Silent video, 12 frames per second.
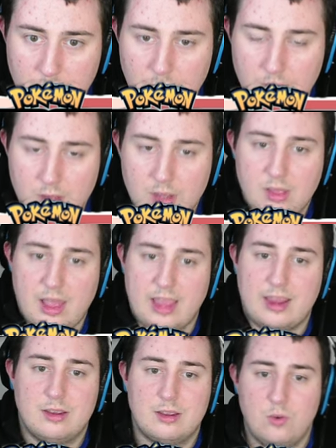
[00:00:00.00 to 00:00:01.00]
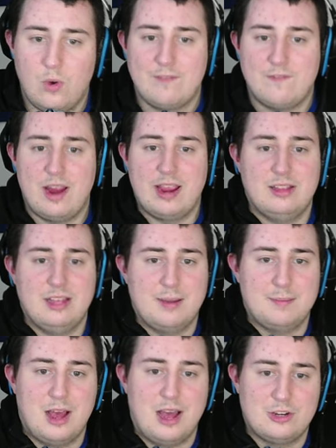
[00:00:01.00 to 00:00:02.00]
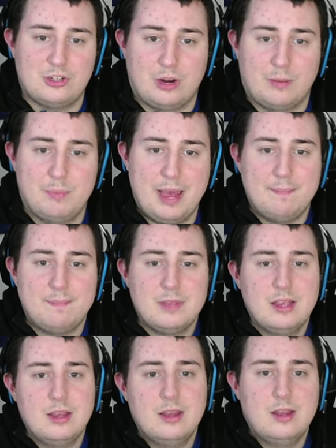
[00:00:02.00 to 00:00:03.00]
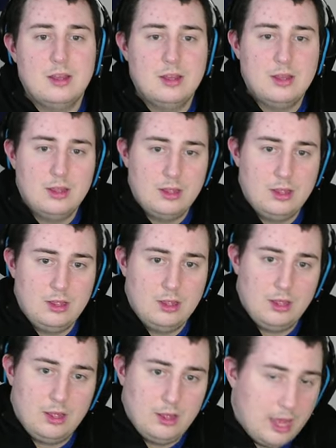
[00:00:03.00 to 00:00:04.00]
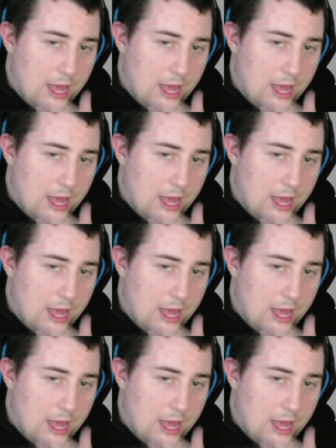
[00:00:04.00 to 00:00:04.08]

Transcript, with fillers: Like, quite frankly, I'm not sure. But, huh.